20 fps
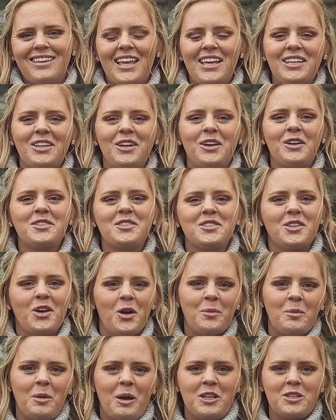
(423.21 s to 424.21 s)
Thank y'all
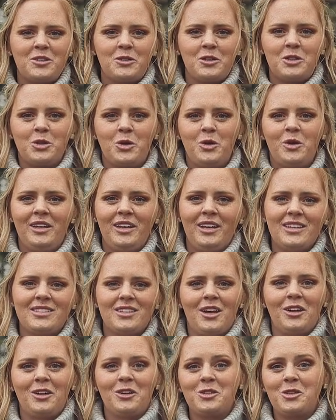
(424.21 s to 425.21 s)
so much for joining us
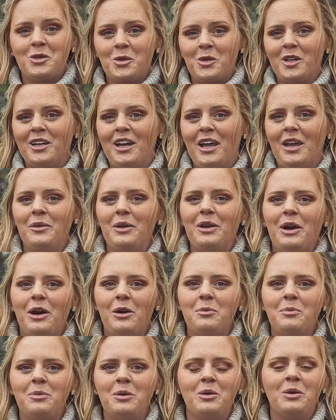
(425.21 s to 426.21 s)
on our tour today. We
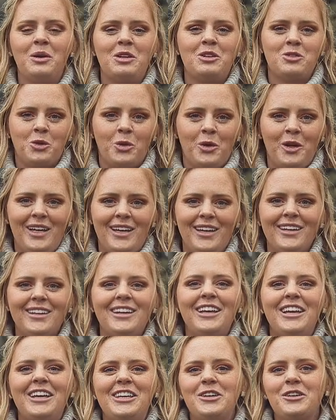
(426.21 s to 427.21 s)
hope you enjoyed it.
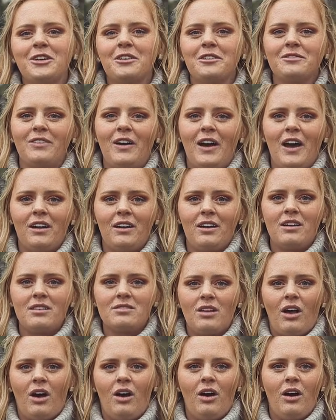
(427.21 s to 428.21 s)
You can find
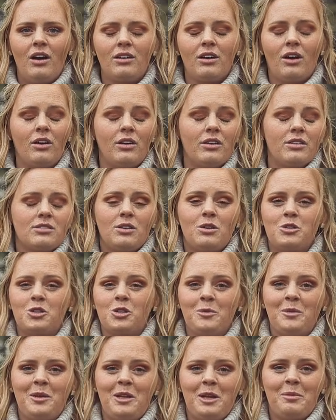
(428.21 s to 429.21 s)
us on all
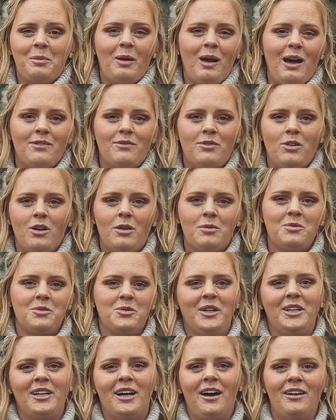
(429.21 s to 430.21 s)
social media platforms.
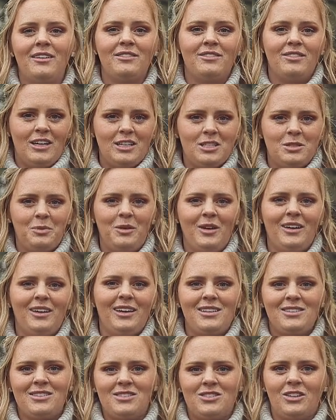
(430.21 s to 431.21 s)
We are on Facebook,
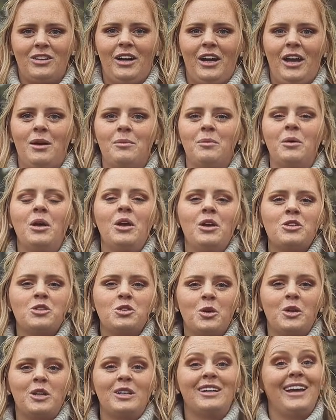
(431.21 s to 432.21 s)
Instagram,
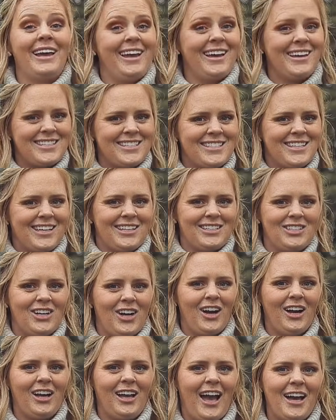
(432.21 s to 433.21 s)
Twitter, and
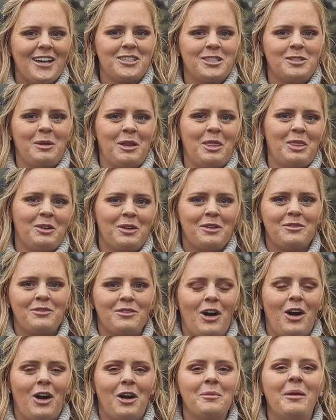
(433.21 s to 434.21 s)
TikTok as Spendthrift
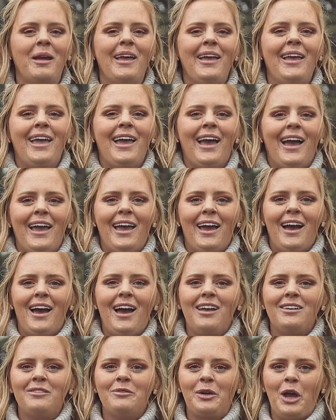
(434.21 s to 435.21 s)
Farm.
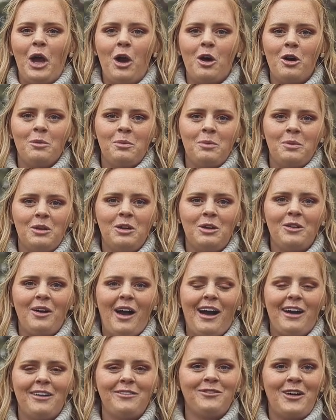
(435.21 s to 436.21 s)
And we hope you
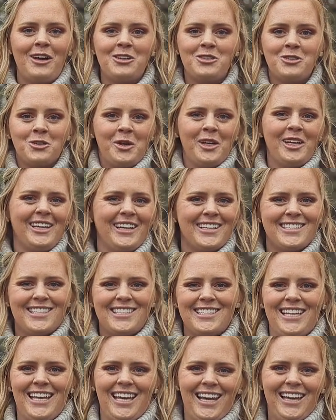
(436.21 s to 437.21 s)
had fun joining us
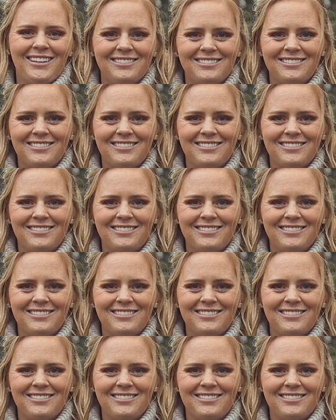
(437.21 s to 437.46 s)
today.